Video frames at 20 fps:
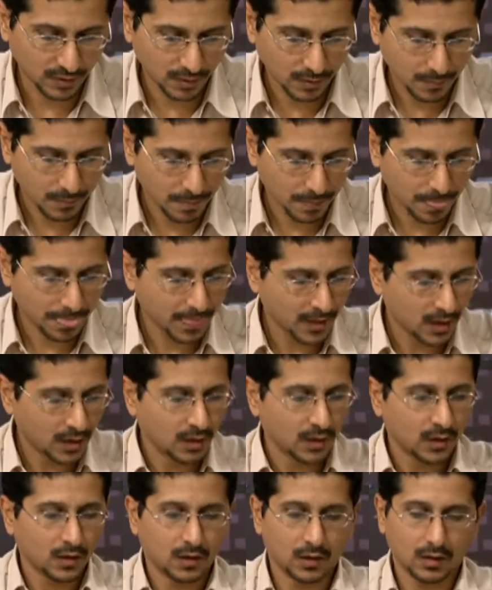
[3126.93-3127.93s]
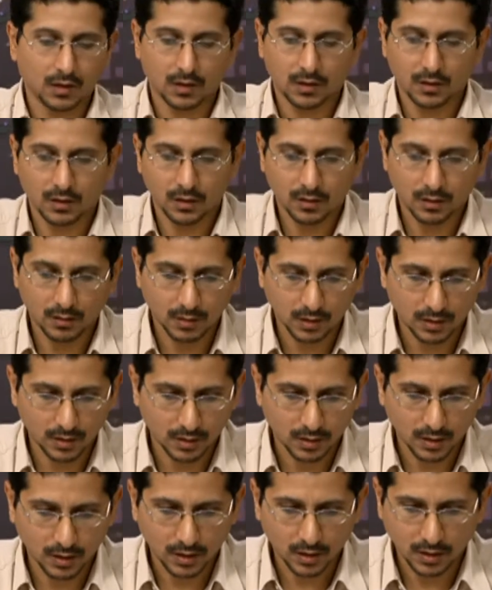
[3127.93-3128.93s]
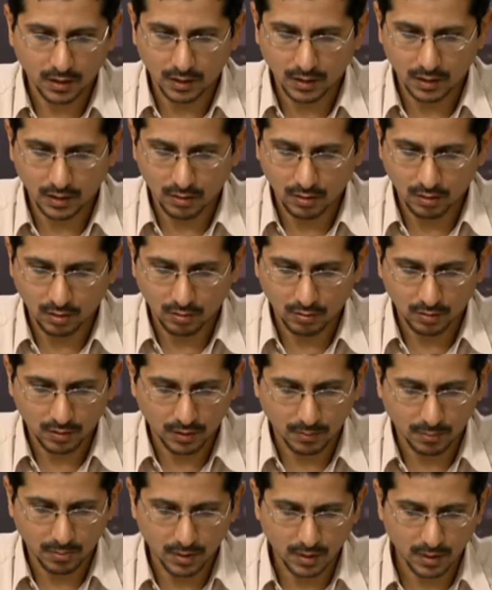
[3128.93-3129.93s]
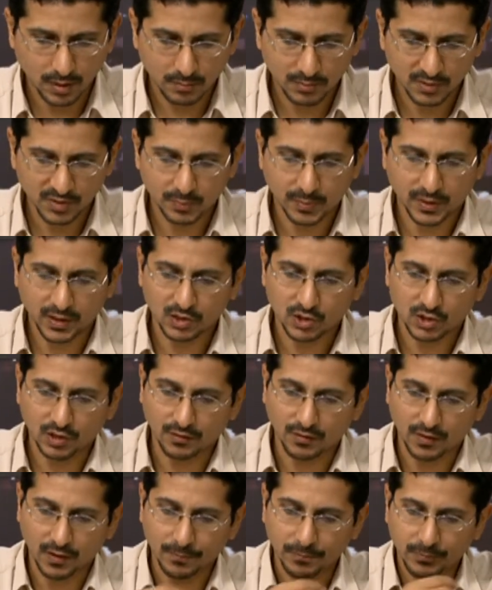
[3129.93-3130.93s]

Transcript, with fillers: I want to make one more principle, if it's okay with you.